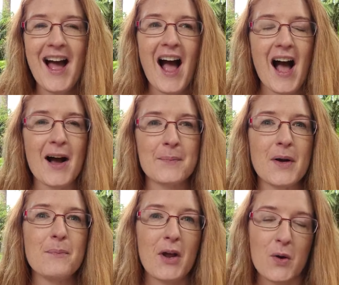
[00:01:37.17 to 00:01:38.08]

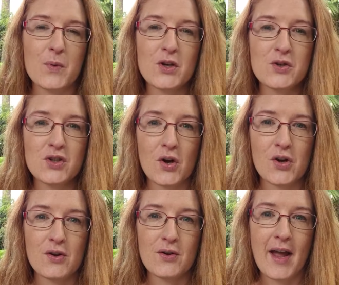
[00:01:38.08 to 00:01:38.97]
but I will show
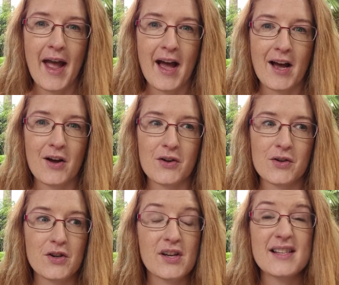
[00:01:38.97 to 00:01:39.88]
you how
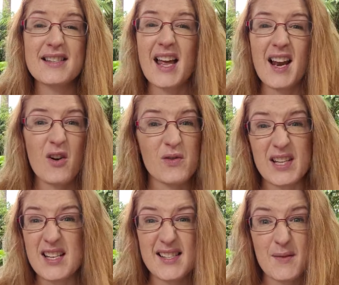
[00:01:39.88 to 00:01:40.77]
you can set a
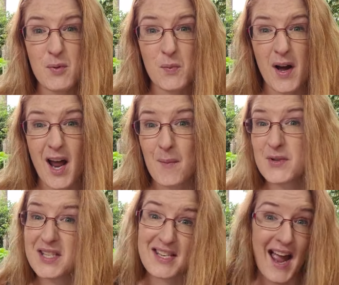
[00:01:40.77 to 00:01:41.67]
really simple one up
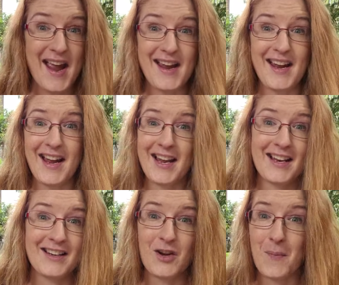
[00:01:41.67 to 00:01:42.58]
today
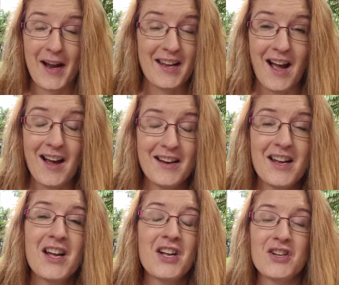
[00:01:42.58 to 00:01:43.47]
in your backyard.
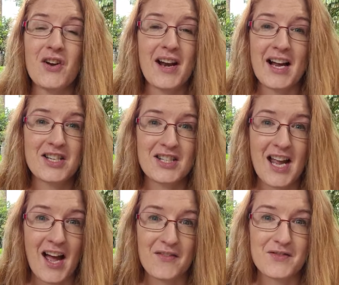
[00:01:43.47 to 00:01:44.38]
You don't actually
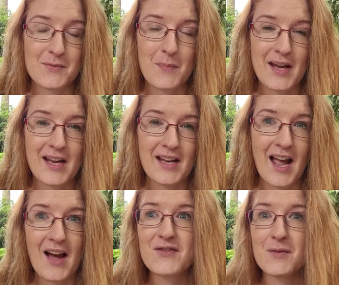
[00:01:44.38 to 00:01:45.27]
have to
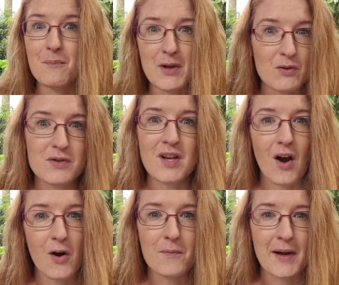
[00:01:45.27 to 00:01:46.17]
build
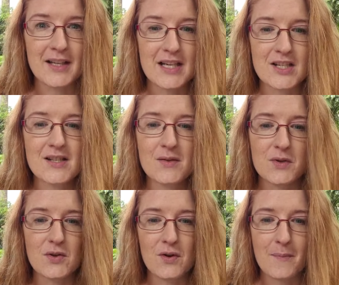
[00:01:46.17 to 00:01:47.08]
a whole mud kitchen. So
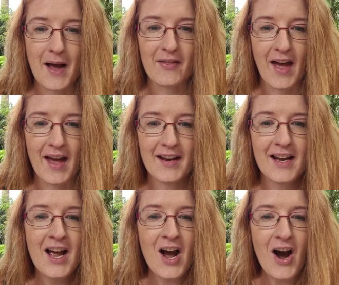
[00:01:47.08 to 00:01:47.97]
we'll talk about that.
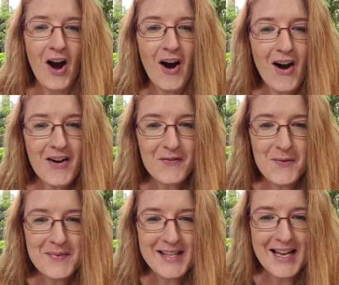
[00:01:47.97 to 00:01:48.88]

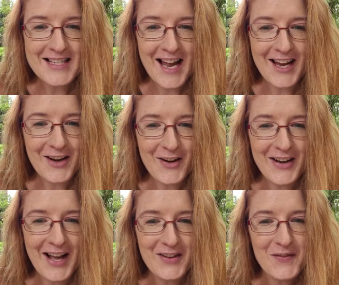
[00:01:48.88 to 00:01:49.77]
From San Diego,
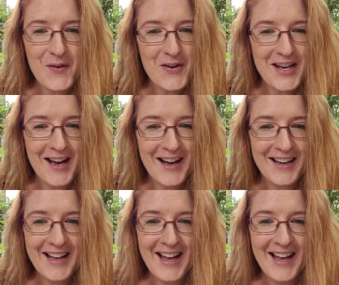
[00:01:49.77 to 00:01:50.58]
California,